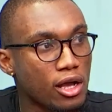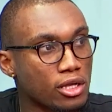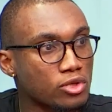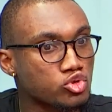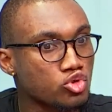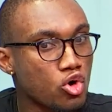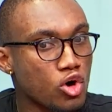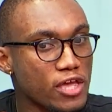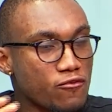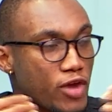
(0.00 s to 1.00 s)
So
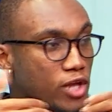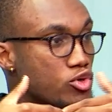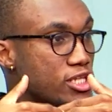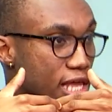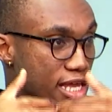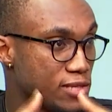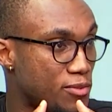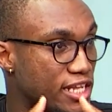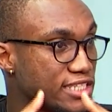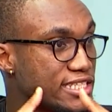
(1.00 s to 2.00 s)
if we are doing the
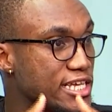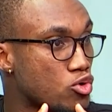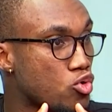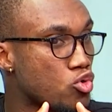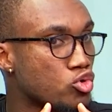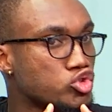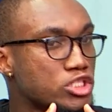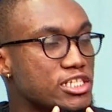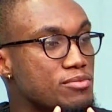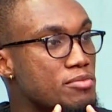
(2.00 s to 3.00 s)
Independence Day in Ho, shouldn't
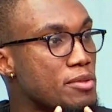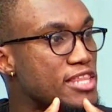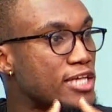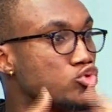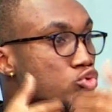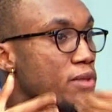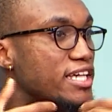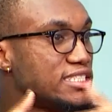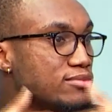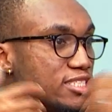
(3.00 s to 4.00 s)
it be maybe the 2 best
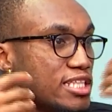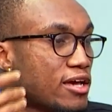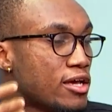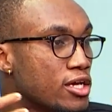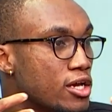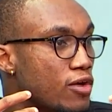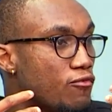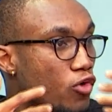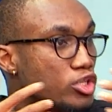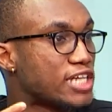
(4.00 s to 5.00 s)
teams in the
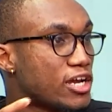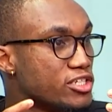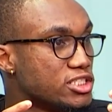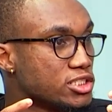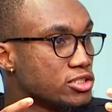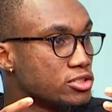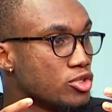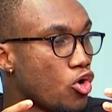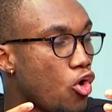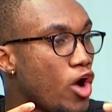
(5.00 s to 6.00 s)
Volta region?
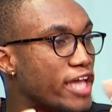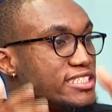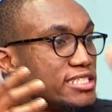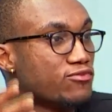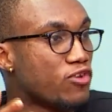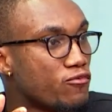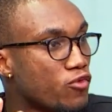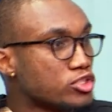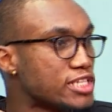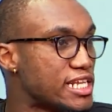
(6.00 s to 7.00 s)
Or a team from
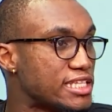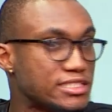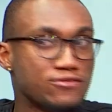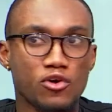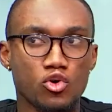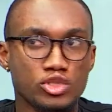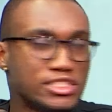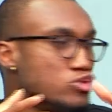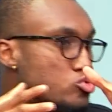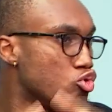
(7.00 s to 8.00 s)
Volta and a team for OT
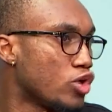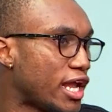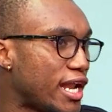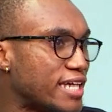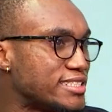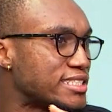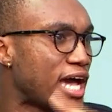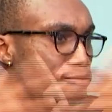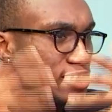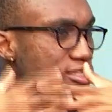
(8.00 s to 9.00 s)
to localize it? I'm
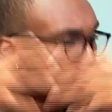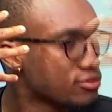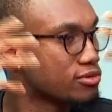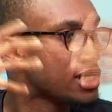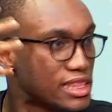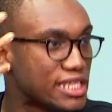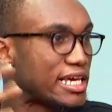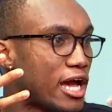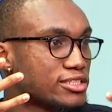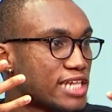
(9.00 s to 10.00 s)
just thinking
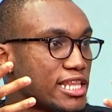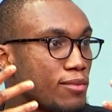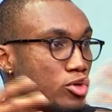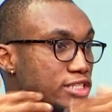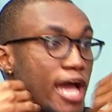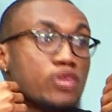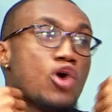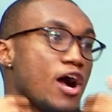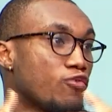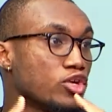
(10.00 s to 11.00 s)
outside the box. Exactly. I don't
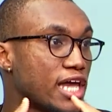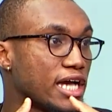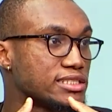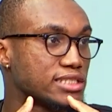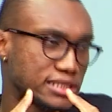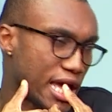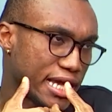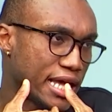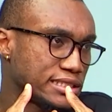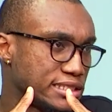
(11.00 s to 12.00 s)
have all the answers. I
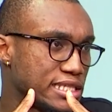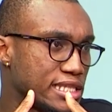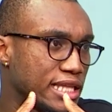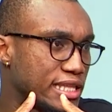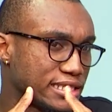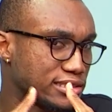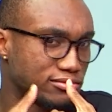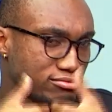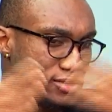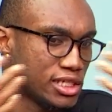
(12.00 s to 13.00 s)
can't say that.
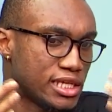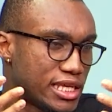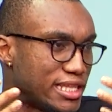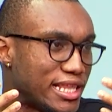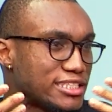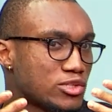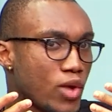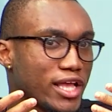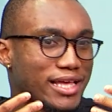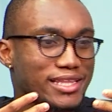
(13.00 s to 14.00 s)
It doesn't work like that.